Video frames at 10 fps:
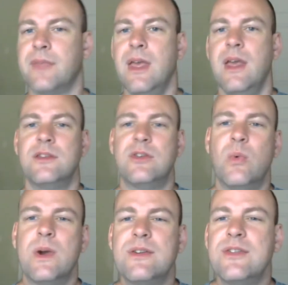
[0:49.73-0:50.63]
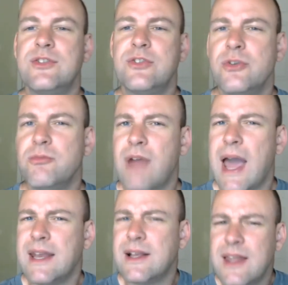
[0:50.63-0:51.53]
So where did this term
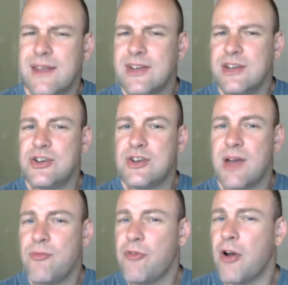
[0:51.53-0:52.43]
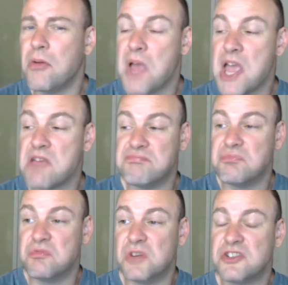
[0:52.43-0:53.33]
radicalization come from, and
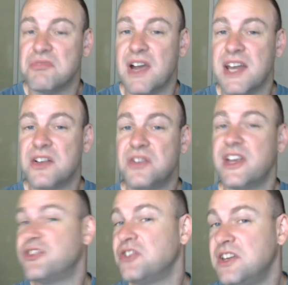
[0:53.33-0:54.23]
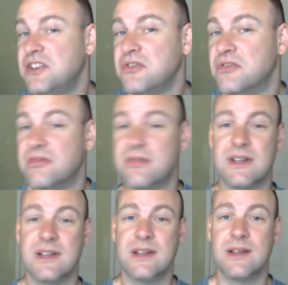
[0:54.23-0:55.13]
what do radicals actually do?
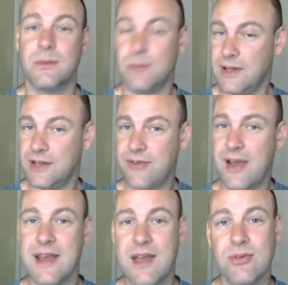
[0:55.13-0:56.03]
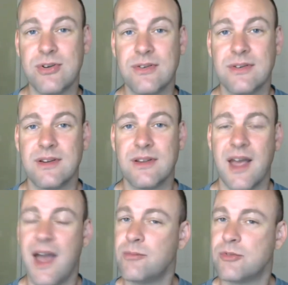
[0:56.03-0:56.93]
Well, let's find out.
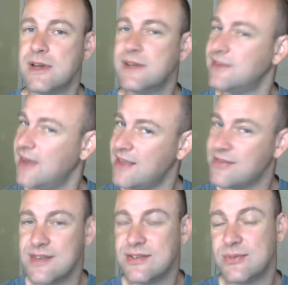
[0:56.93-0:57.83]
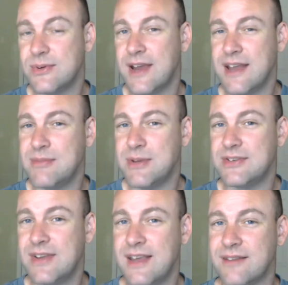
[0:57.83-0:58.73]
I'm Chris, and this is what had to be
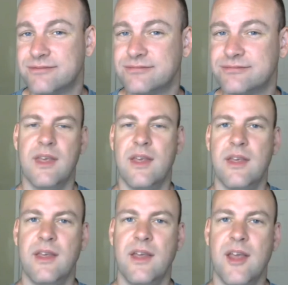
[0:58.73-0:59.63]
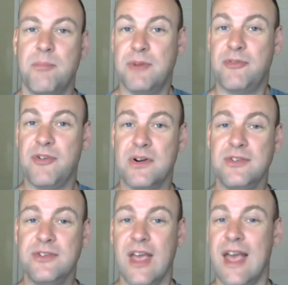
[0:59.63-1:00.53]
said. But
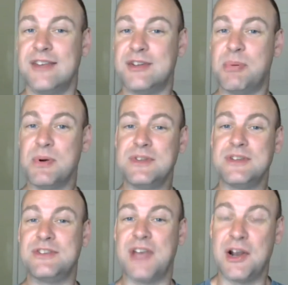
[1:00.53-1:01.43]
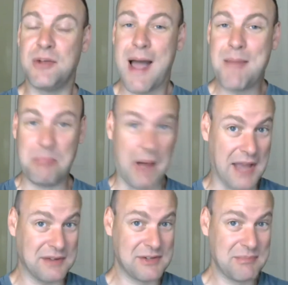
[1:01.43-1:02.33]
first, support this channel by
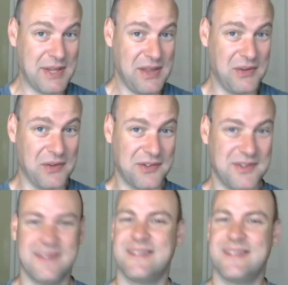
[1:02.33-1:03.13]
buying some pills.